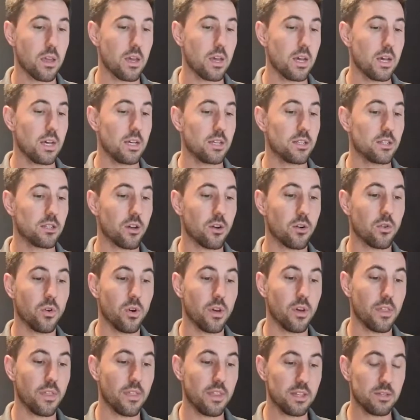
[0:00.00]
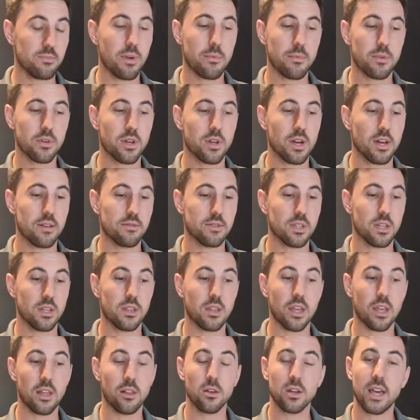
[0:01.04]
So this paper dives in.
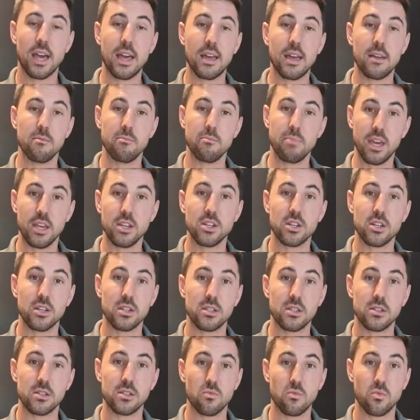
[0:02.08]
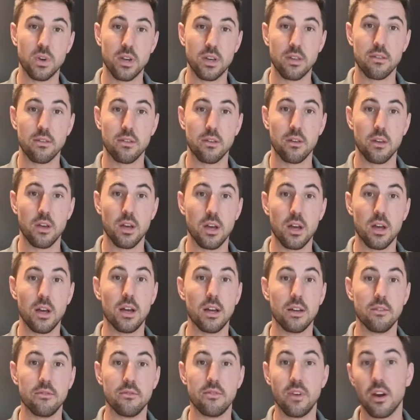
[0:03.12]
They look at patients with
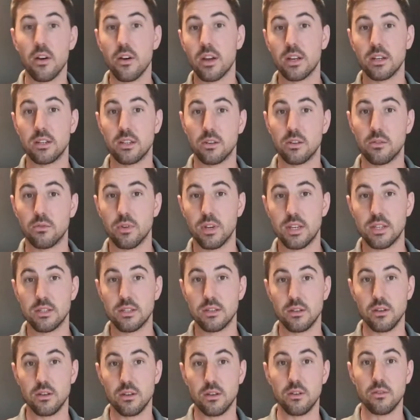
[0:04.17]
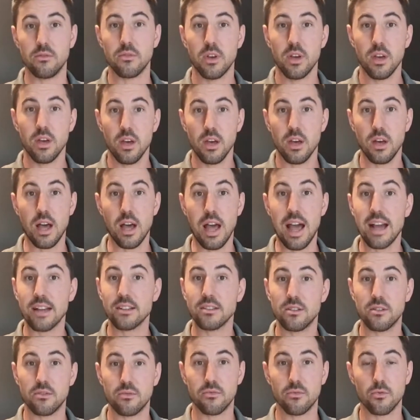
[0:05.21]
varying degrees of
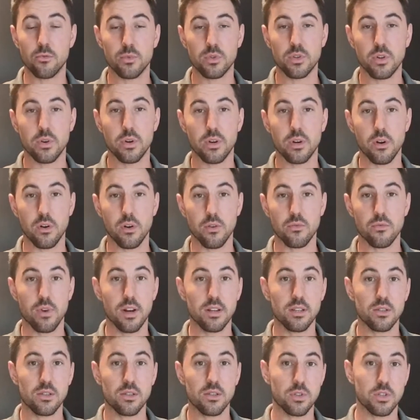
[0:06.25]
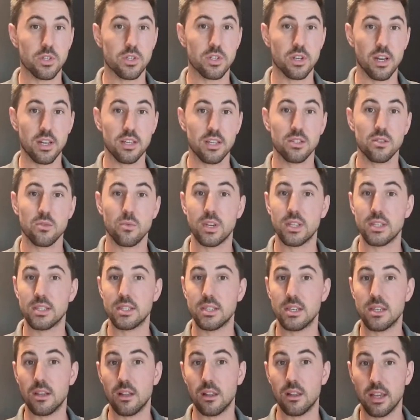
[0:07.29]
active rheumatoid arthritis, which is nice, so we can see
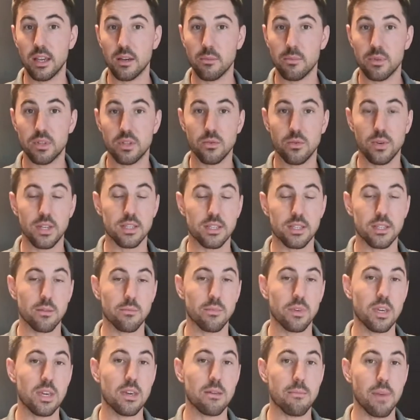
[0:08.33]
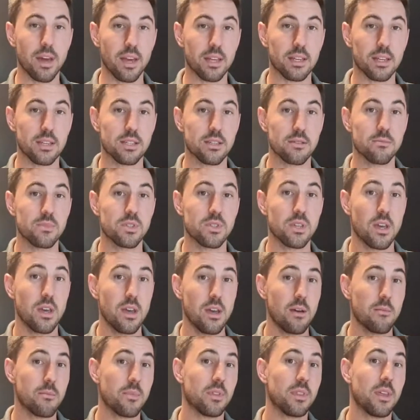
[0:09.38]
the link between some key mechanisms.
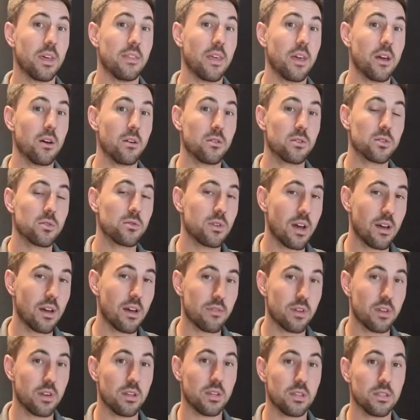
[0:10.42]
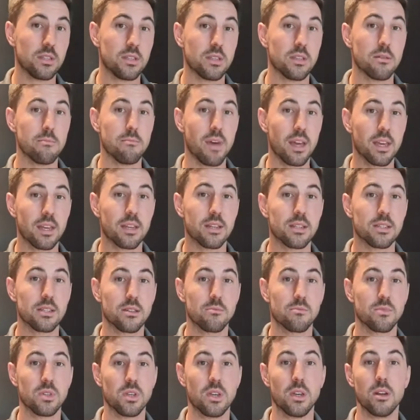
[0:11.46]
But then they also dive into the
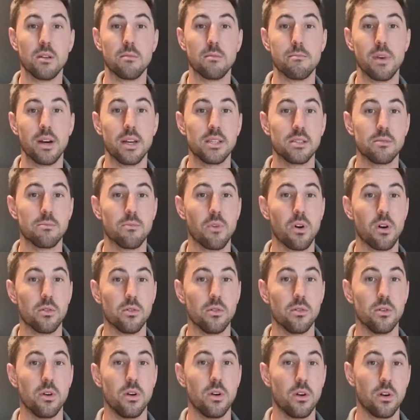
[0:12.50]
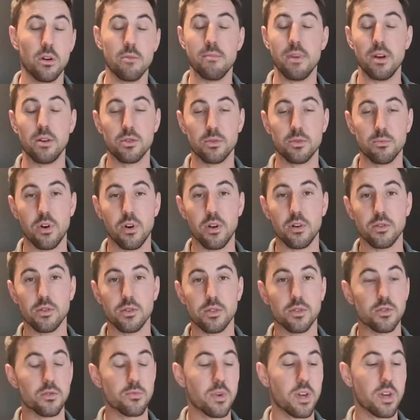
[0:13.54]
mechanisms in a mouse model,
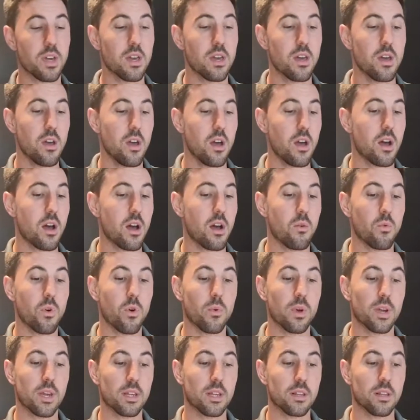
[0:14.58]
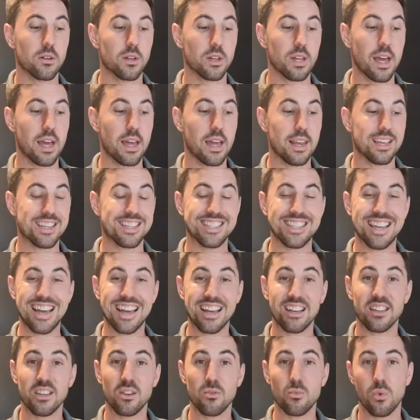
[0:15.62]
where we can look at
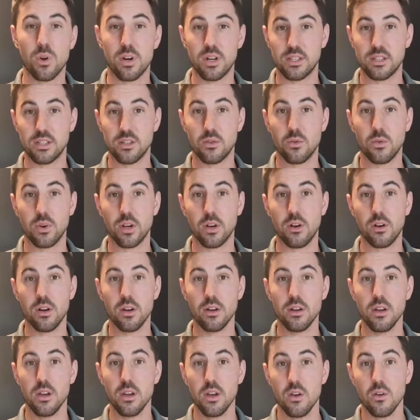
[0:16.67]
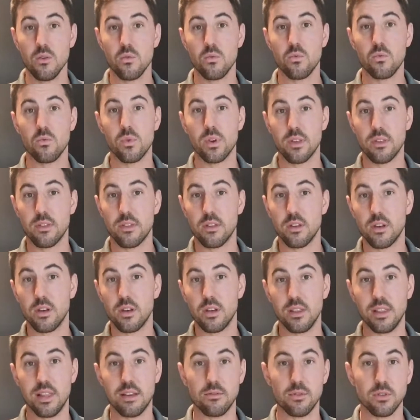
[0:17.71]
exactly what is going on with the
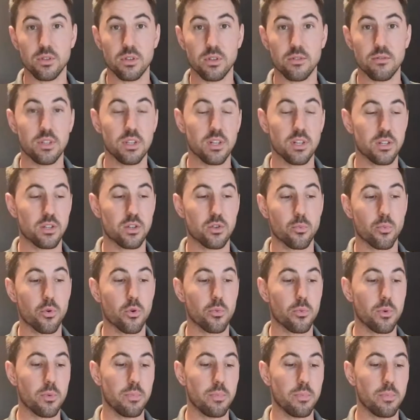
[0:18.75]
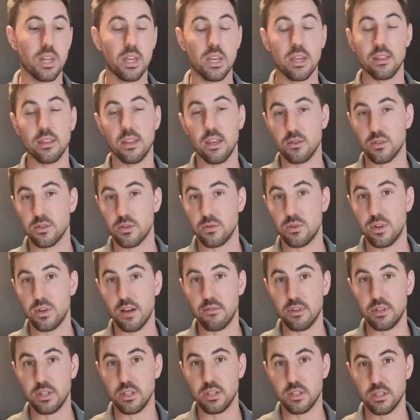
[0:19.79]
levels of intestinal permeability, and they also dive
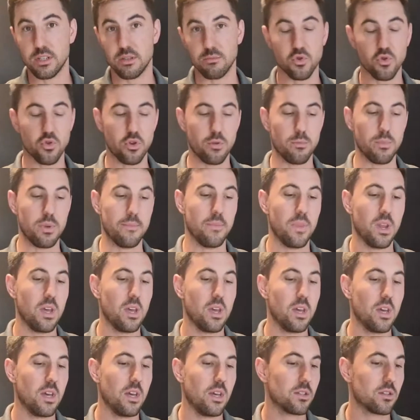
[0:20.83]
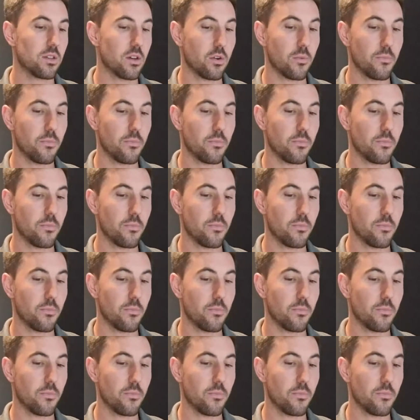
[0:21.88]
into some treatment. So